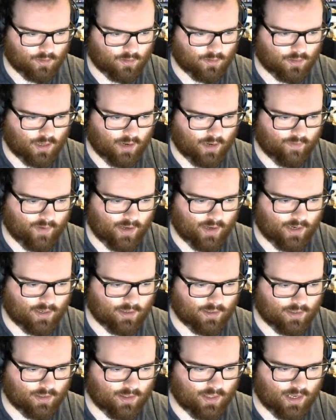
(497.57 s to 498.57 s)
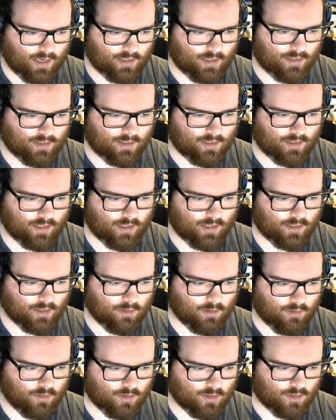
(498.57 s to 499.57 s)
and then this is
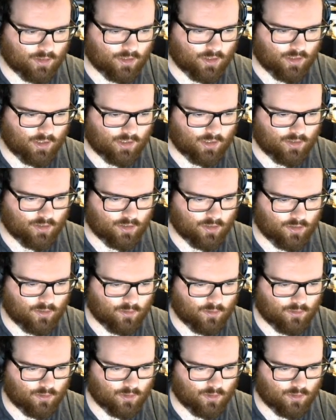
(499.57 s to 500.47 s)
going to turn into...